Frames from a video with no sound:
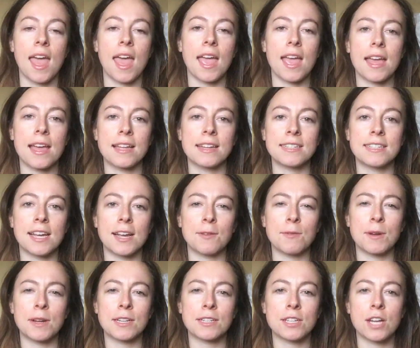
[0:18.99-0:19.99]
And I
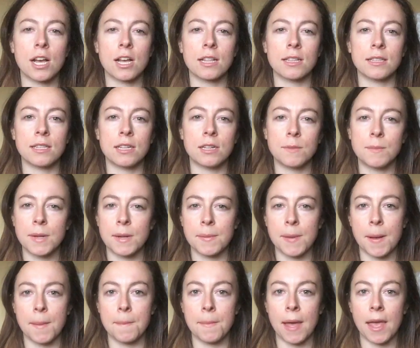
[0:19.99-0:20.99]
want to talk a little bit
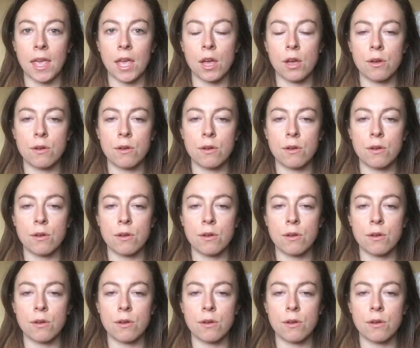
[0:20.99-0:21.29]
about my